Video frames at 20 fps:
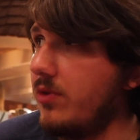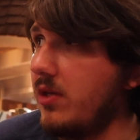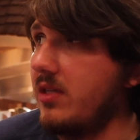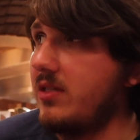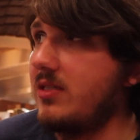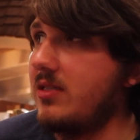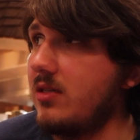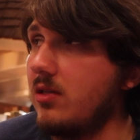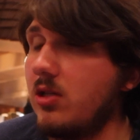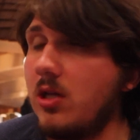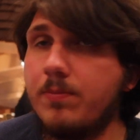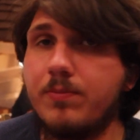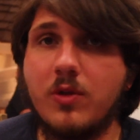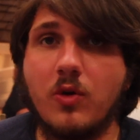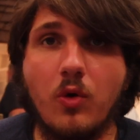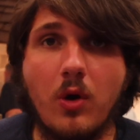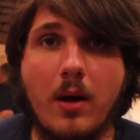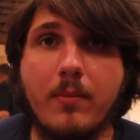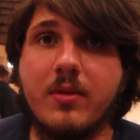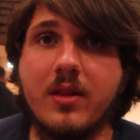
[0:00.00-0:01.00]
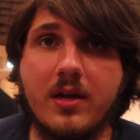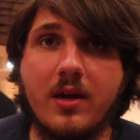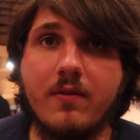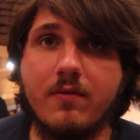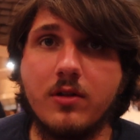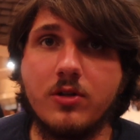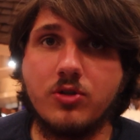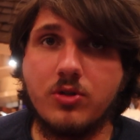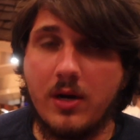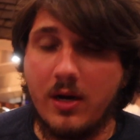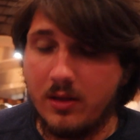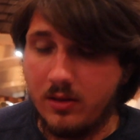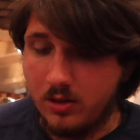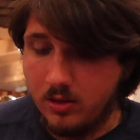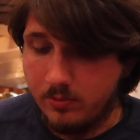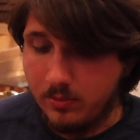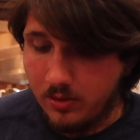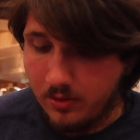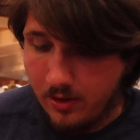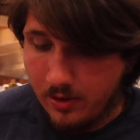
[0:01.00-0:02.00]
It's still up there. I'm gonna give it a try a
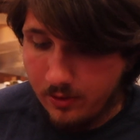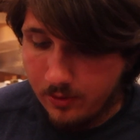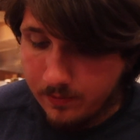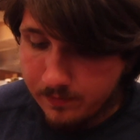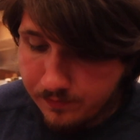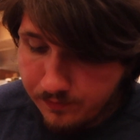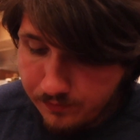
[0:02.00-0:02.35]
little bit later.